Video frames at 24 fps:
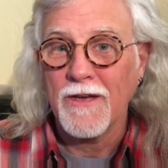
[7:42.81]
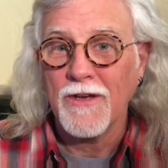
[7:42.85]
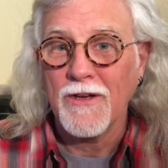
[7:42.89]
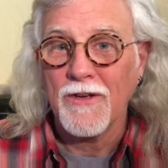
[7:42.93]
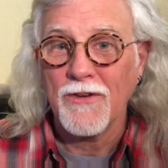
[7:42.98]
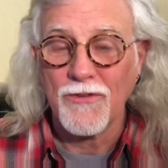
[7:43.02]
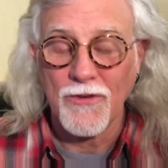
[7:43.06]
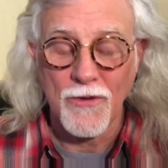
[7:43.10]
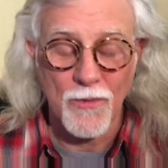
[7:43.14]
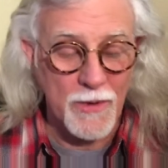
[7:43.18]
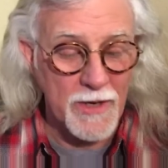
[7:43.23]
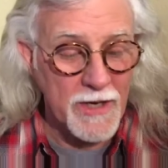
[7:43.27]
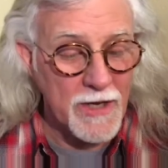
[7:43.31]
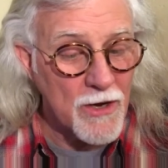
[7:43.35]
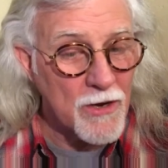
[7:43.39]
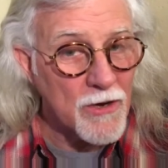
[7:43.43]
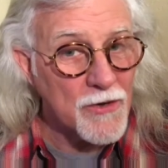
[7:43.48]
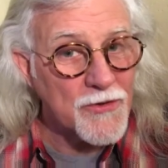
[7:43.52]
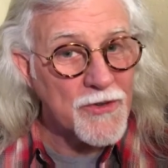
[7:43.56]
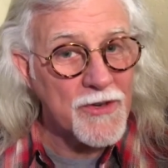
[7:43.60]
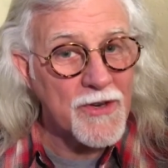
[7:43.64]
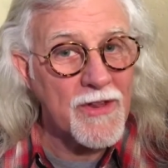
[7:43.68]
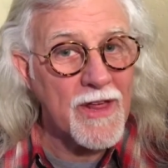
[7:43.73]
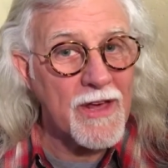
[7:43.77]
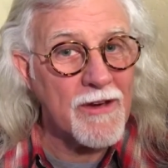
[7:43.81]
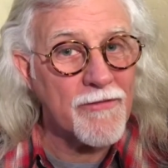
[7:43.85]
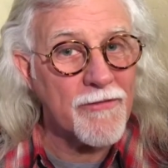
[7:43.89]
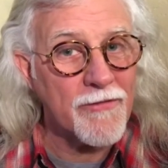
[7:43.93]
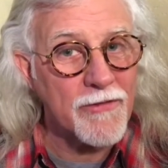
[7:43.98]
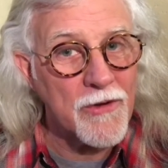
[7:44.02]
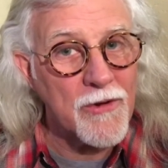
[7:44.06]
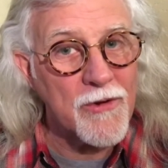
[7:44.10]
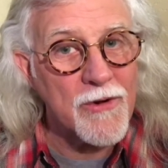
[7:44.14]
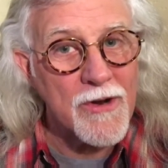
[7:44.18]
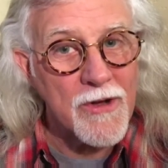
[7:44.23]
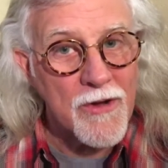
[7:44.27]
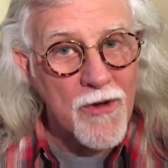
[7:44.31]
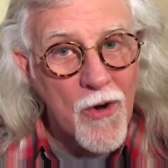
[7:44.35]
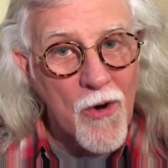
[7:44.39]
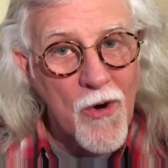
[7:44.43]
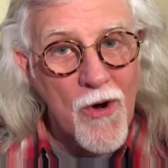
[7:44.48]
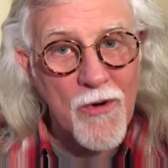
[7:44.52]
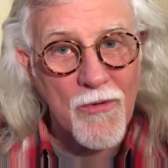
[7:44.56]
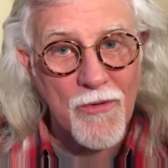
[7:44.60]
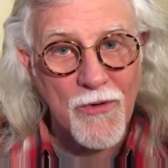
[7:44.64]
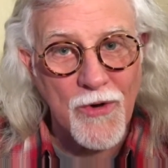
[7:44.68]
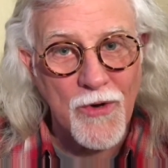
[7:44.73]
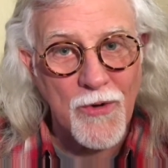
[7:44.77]
So when he goes into that Florida
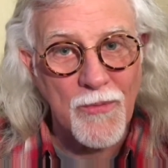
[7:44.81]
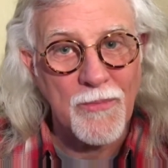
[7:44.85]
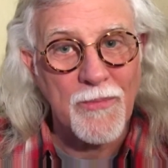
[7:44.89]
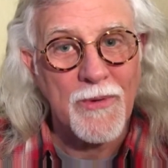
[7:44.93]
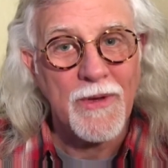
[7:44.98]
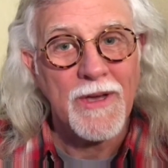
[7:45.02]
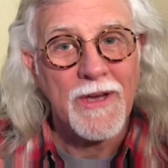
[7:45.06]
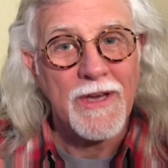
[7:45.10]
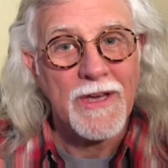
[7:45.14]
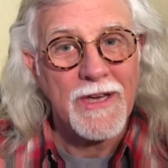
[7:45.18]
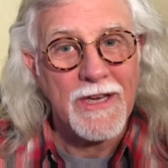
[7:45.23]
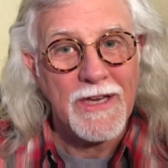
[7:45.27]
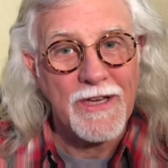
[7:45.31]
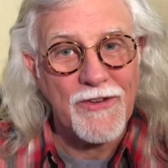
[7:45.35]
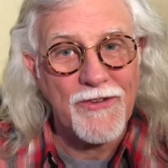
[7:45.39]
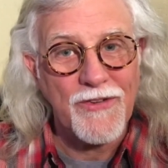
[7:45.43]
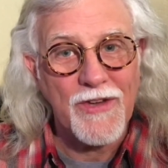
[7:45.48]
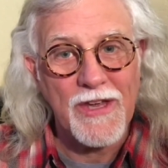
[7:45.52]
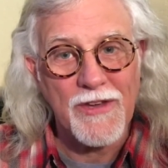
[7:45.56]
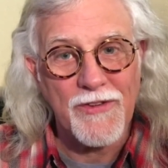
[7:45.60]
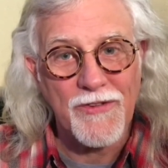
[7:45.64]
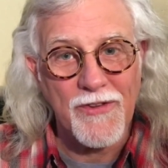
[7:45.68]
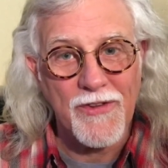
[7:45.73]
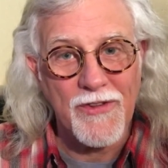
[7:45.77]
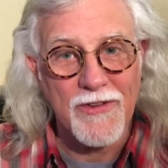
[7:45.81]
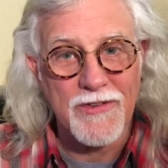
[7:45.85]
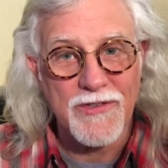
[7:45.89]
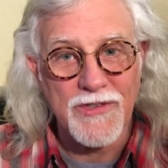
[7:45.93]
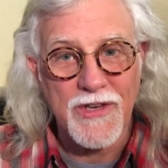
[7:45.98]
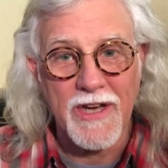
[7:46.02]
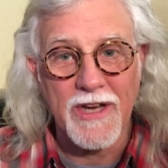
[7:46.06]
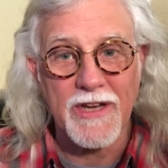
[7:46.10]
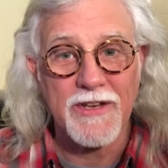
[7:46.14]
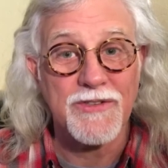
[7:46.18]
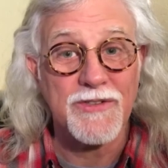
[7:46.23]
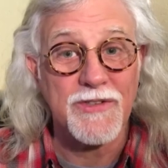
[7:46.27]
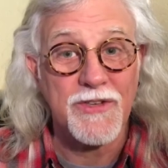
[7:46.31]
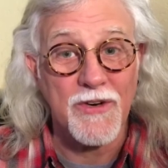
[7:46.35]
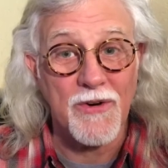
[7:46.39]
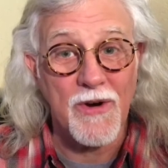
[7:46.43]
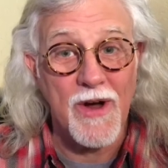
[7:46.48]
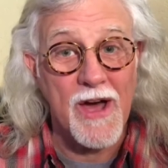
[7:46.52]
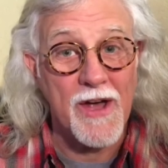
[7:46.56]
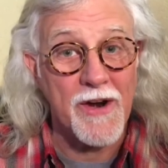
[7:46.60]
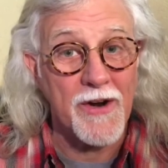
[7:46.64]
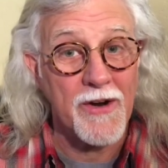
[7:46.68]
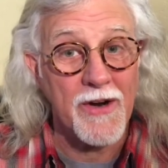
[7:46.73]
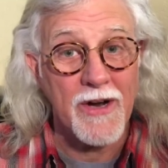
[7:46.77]
courtroom, he says to the judge, Your
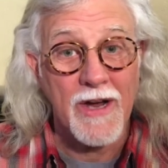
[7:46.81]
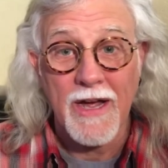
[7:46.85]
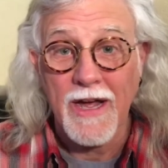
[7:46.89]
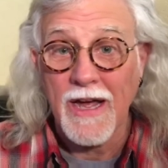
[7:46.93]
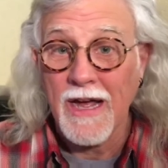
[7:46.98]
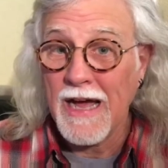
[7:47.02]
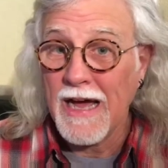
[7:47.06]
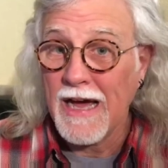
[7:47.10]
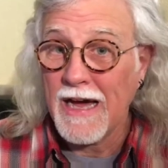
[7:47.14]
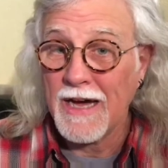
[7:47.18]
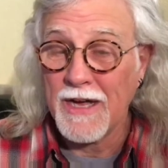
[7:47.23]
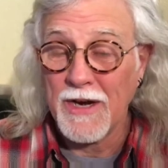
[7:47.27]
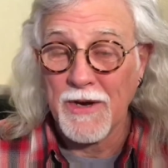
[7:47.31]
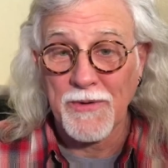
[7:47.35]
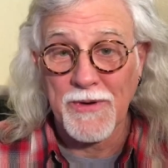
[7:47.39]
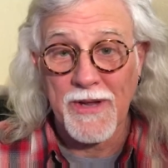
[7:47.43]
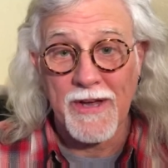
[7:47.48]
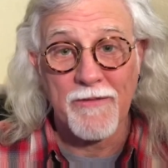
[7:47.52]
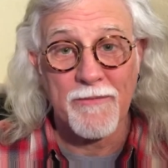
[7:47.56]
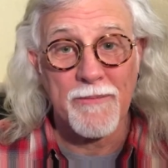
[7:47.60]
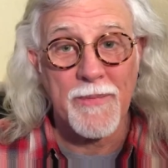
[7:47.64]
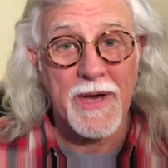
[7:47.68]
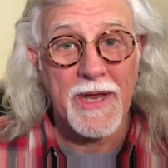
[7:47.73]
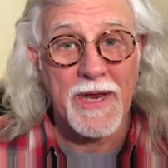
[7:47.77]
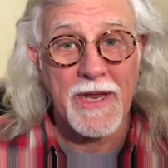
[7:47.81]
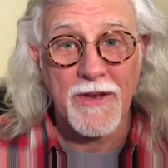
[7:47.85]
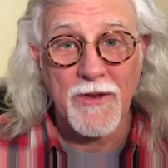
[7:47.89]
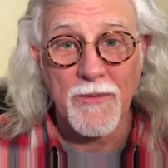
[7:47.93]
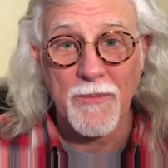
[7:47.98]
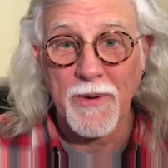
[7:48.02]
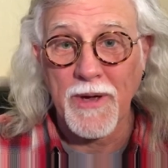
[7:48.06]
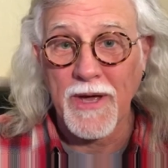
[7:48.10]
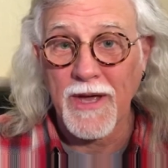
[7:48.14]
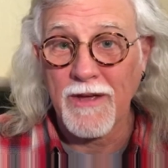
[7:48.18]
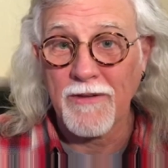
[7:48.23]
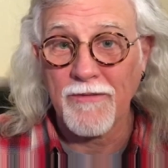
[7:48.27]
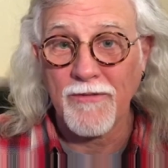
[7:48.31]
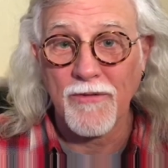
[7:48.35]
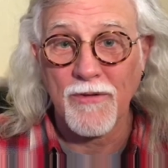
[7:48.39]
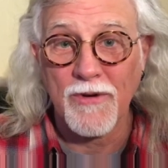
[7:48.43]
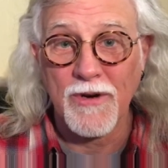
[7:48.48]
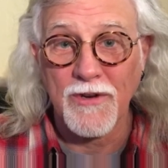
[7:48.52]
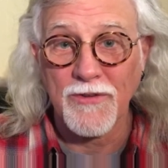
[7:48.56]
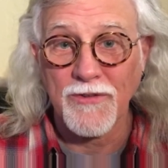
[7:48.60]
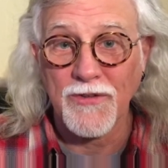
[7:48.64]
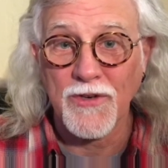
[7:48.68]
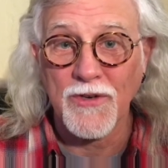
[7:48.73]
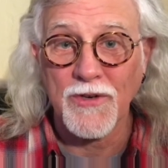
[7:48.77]
Honor, I don't have money to pay for an
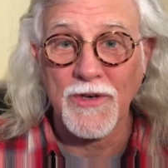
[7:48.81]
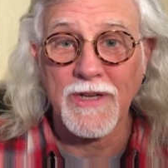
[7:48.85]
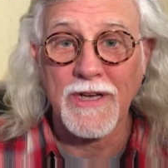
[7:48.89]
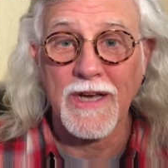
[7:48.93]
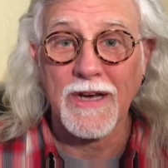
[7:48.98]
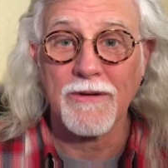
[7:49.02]
attorney.